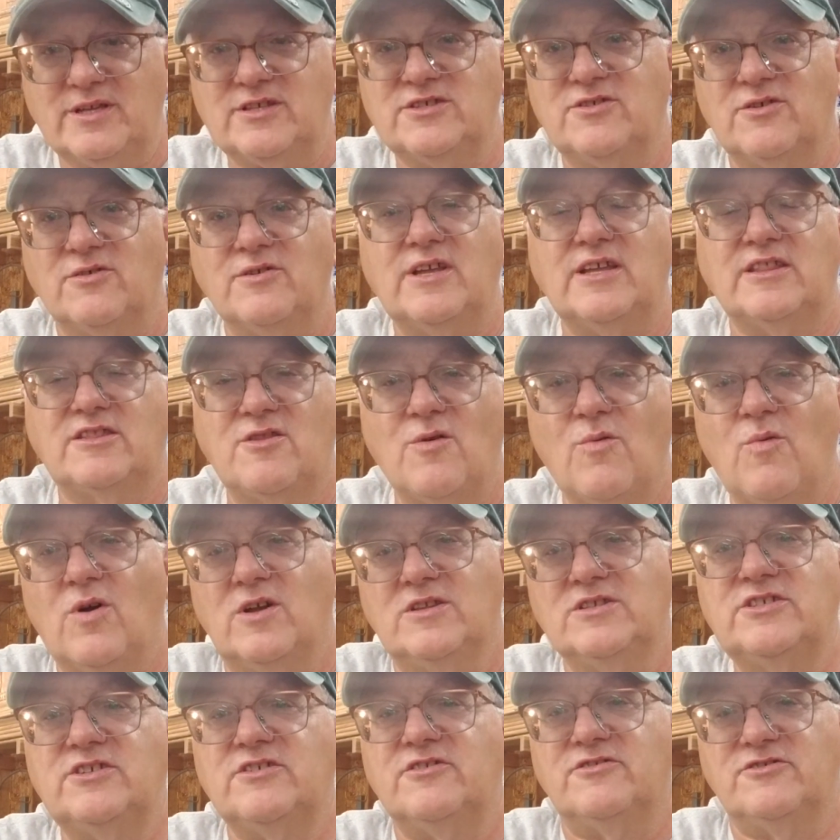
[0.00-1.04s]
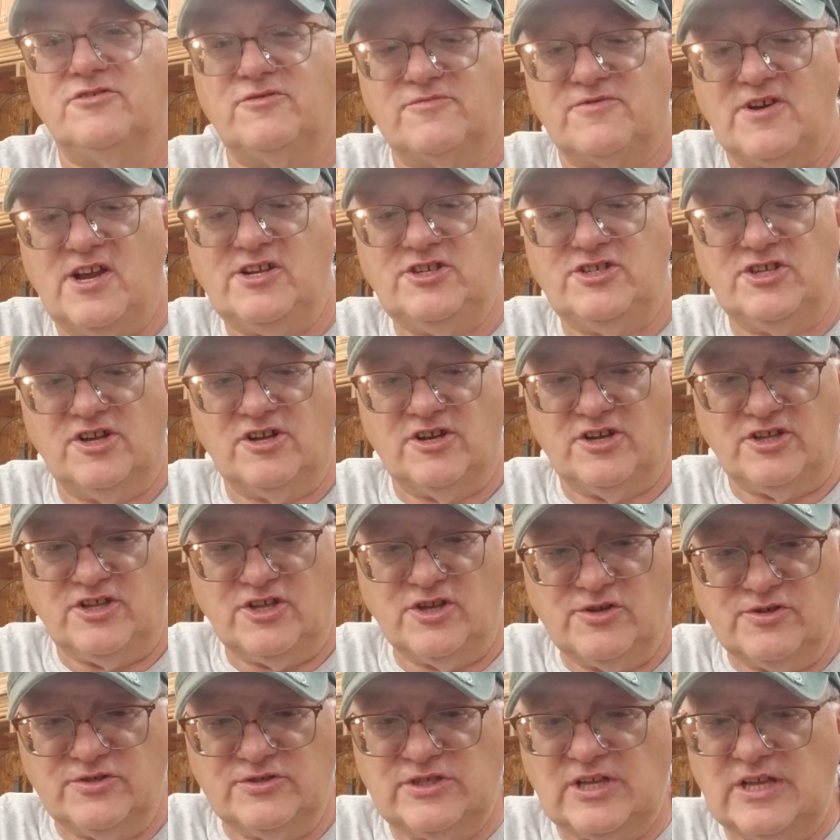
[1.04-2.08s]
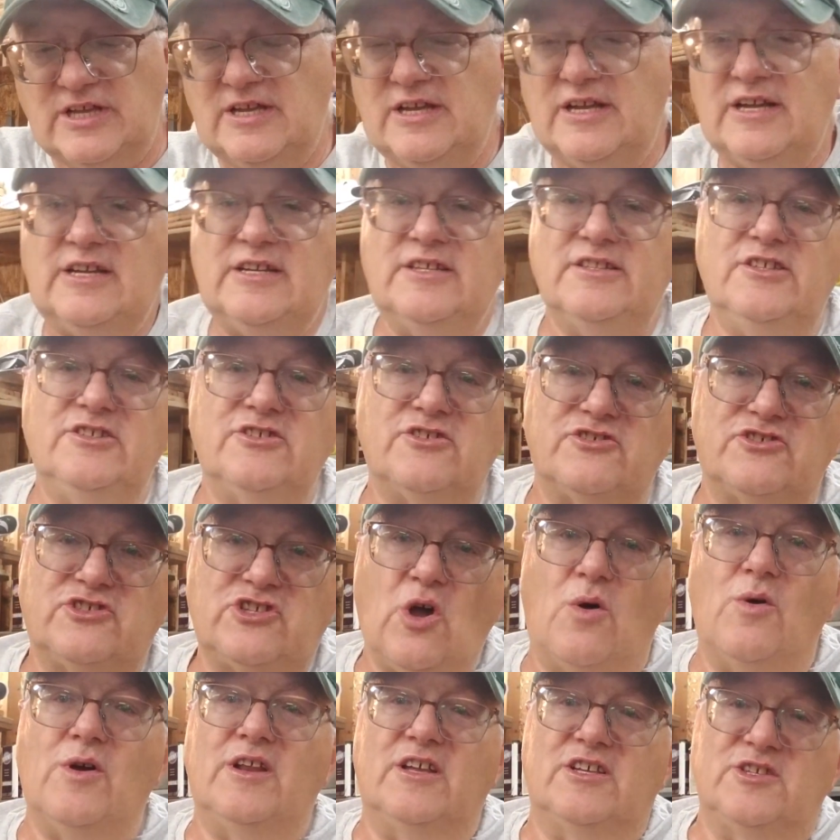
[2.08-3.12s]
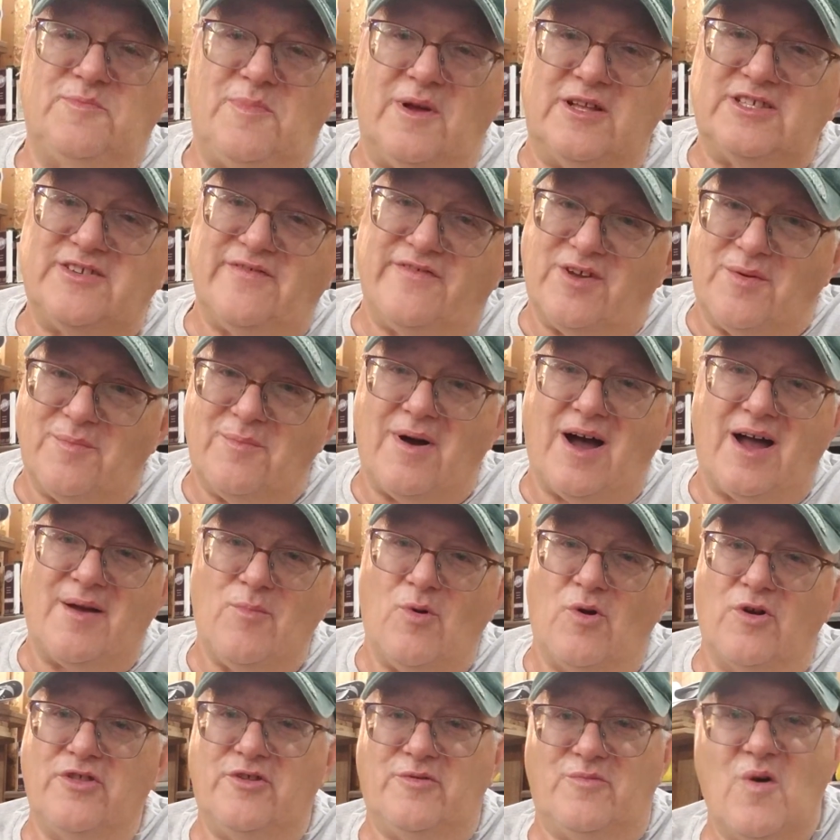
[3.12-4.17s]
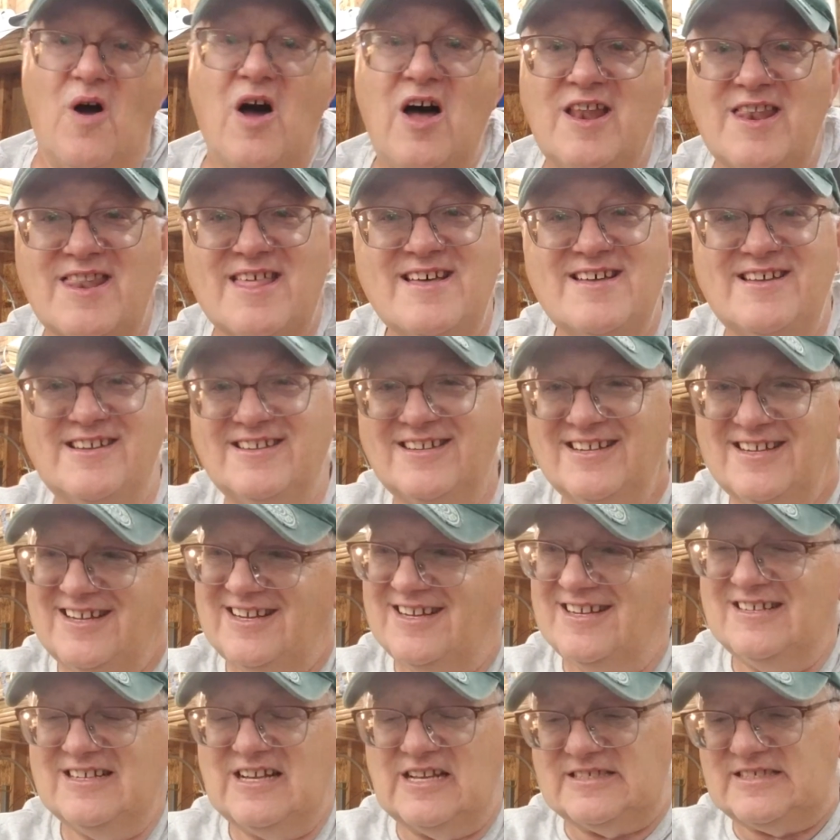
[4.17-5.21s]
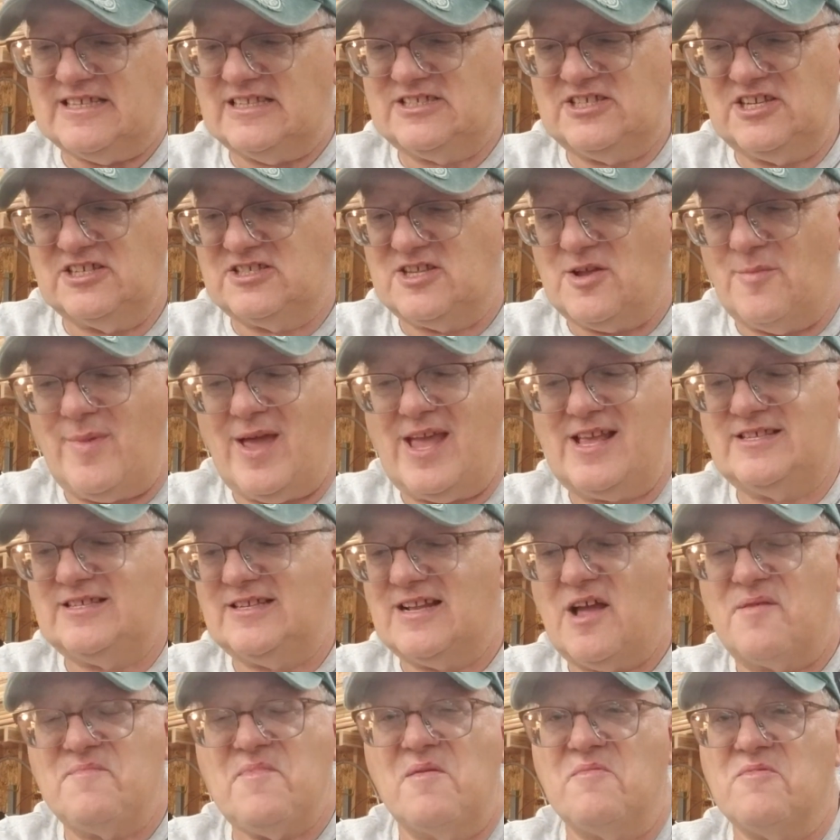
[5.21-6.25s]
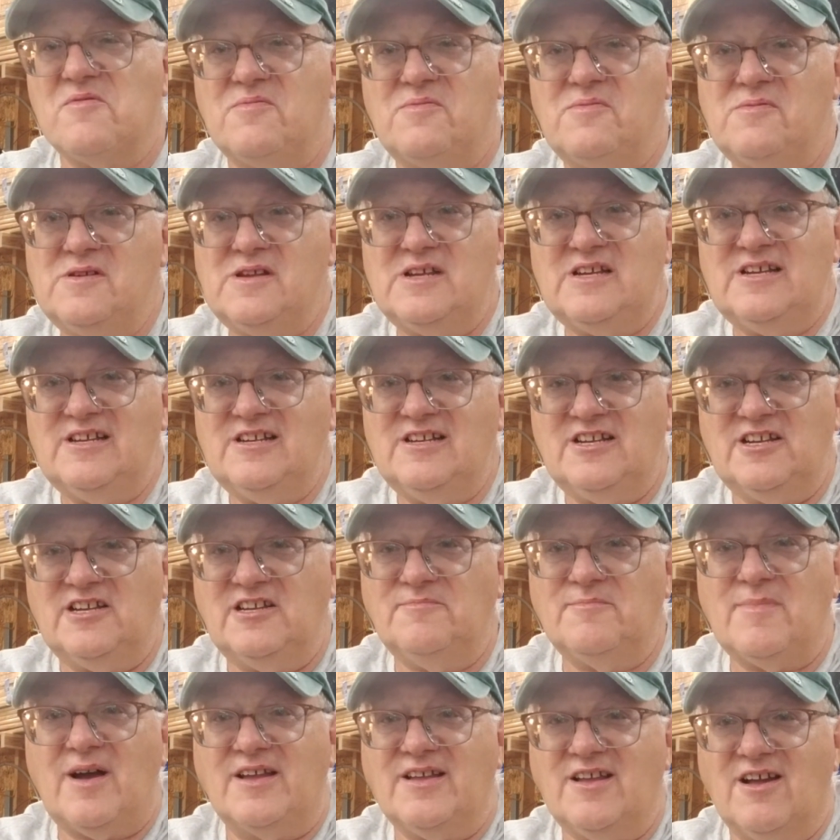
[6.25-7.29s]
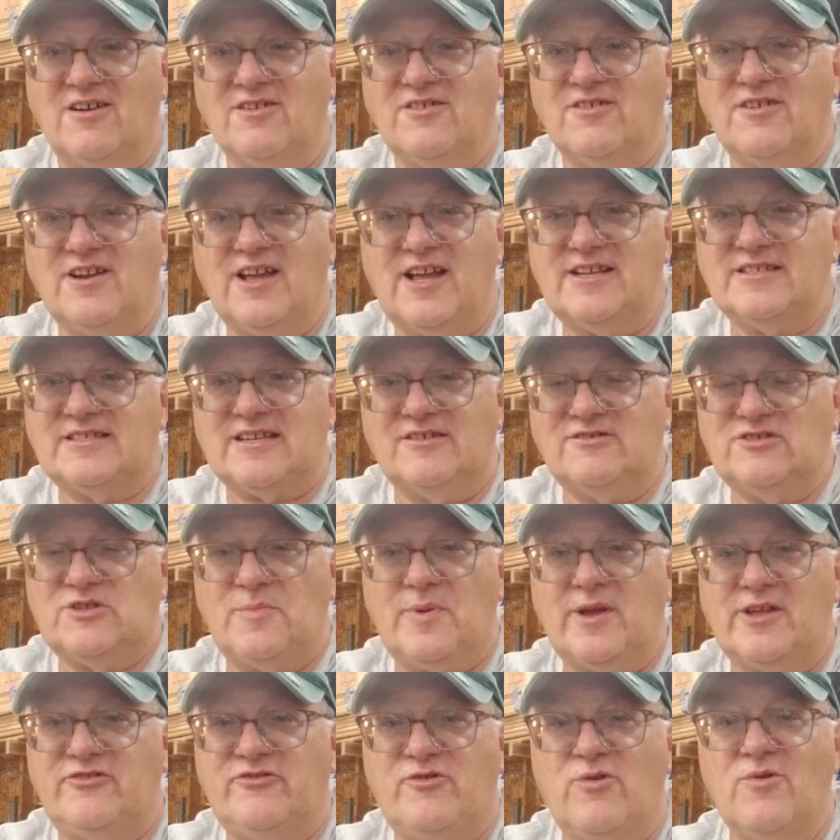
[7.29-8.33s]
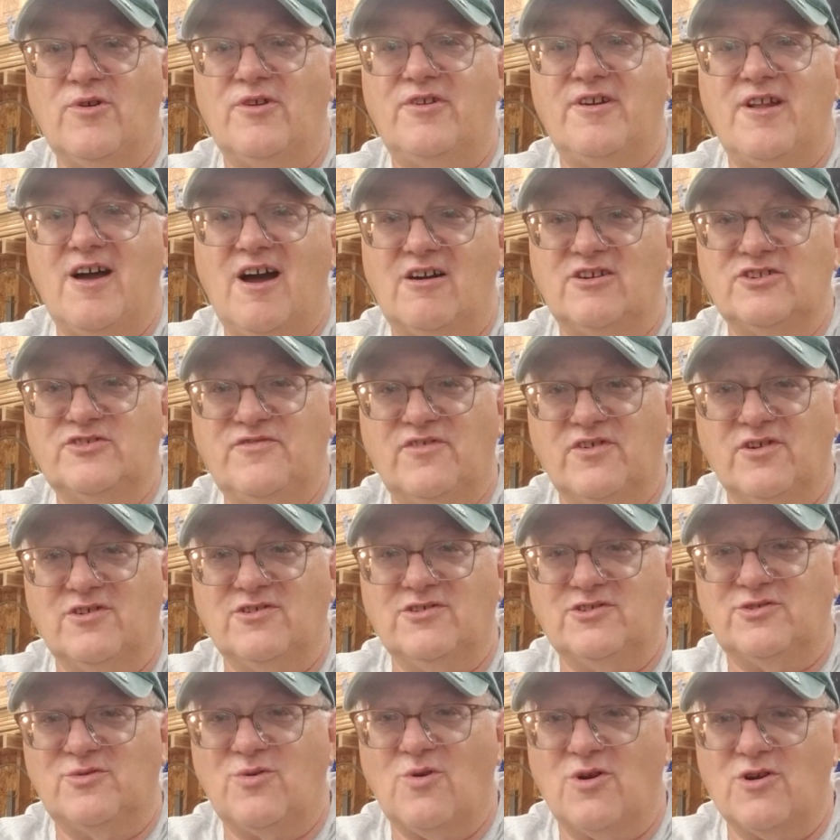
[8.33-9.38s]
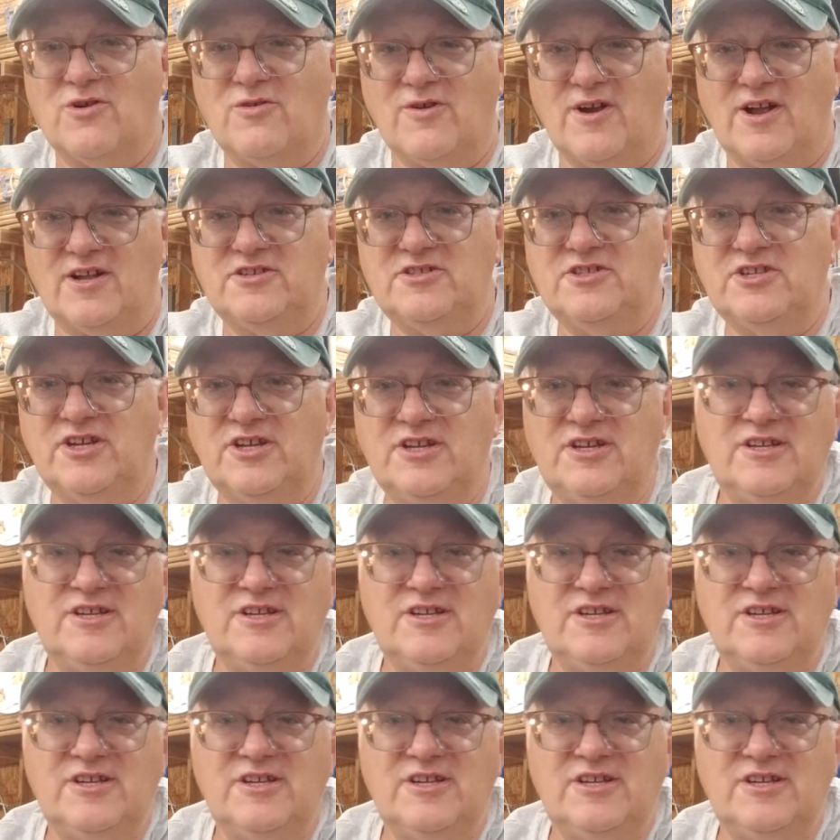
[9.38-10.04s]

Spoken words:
So get the ones that are in the range you're going to use. These are so inexpensive you can buy more than one because it's just amazing. I remember in my younger days I used to pay $200 for a good torque wrench.